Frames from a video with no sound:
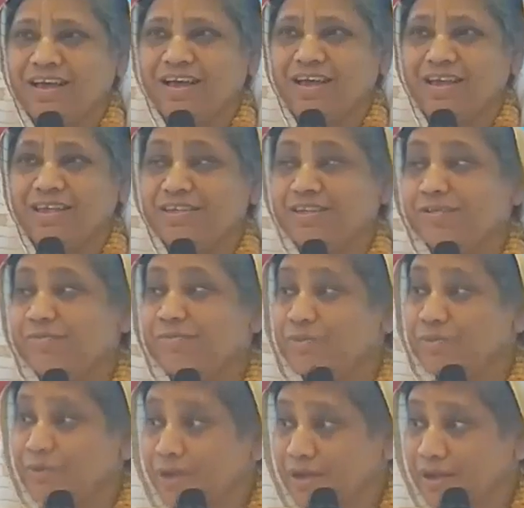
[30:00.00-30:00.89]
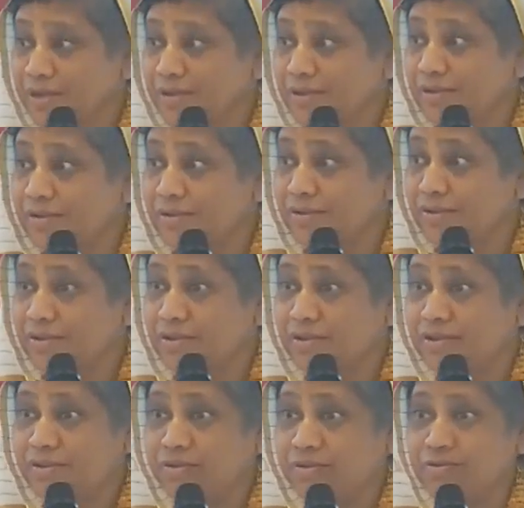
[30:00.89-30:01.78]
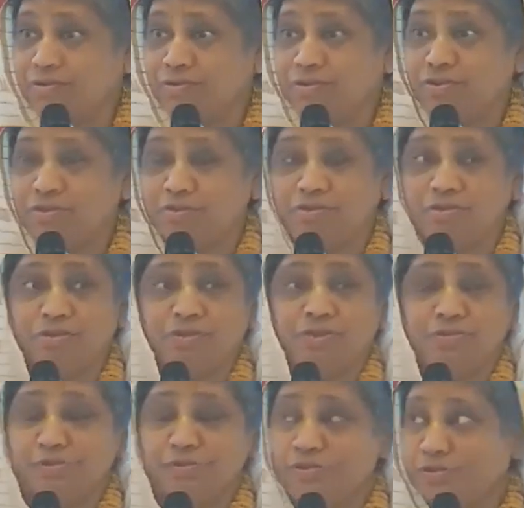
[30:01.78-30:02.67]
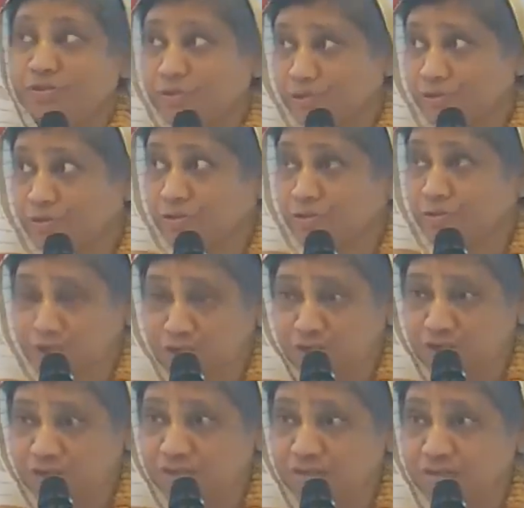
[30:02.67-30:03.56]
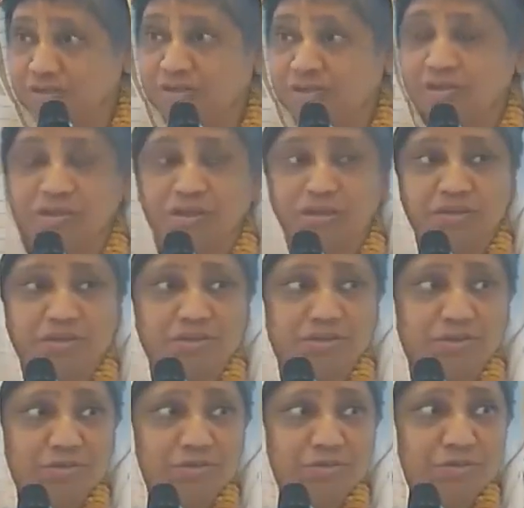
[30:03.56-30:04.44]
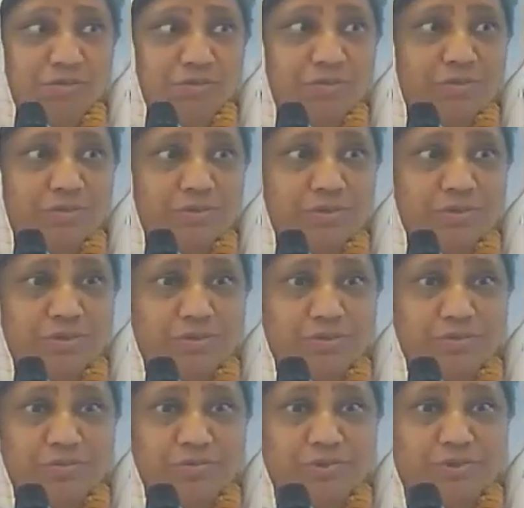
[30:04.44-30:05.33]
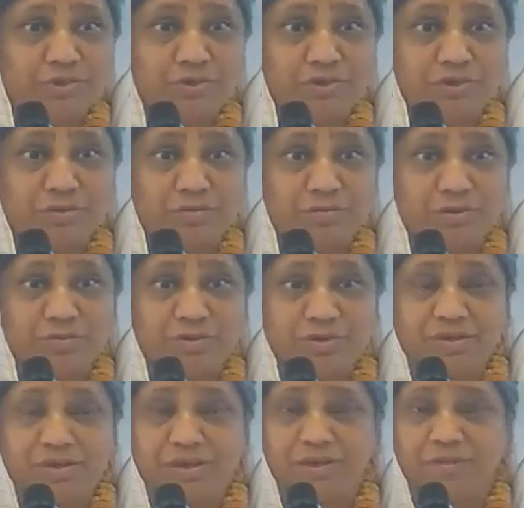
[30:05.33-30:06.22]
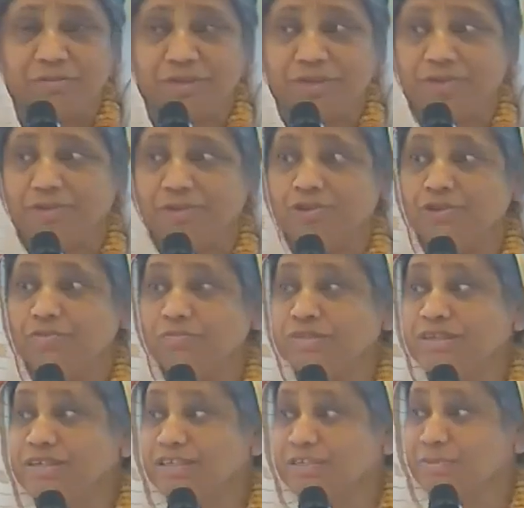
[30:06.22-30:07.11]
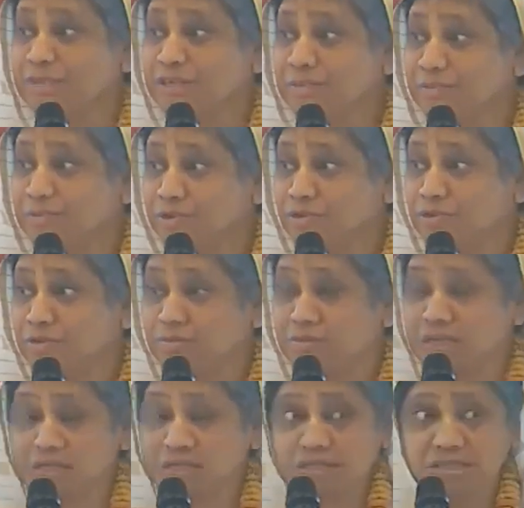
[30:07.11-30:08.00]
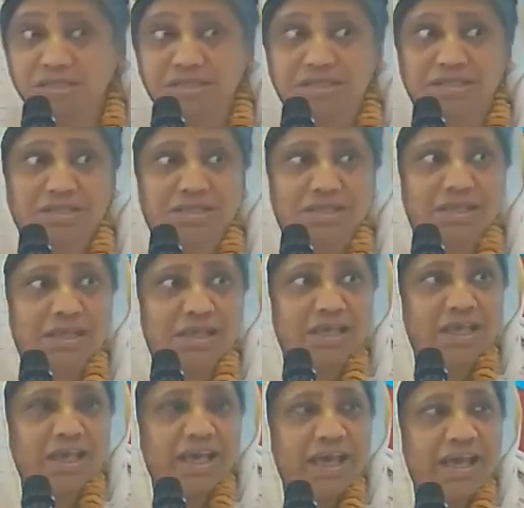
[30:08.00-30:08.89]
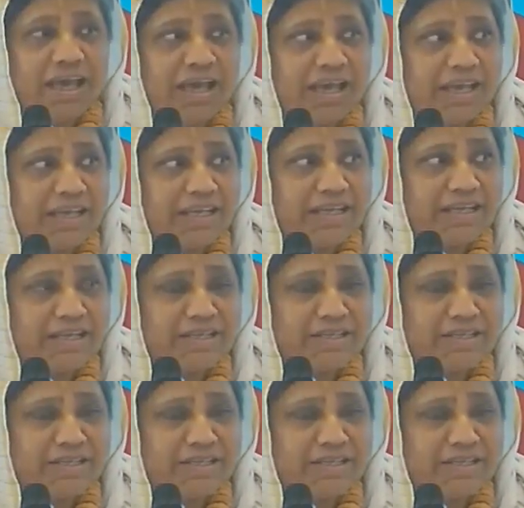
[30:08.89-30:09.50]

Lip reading: started praying, to Krishna and to Srila Prabhupada, how am I going to please my spiritual master, and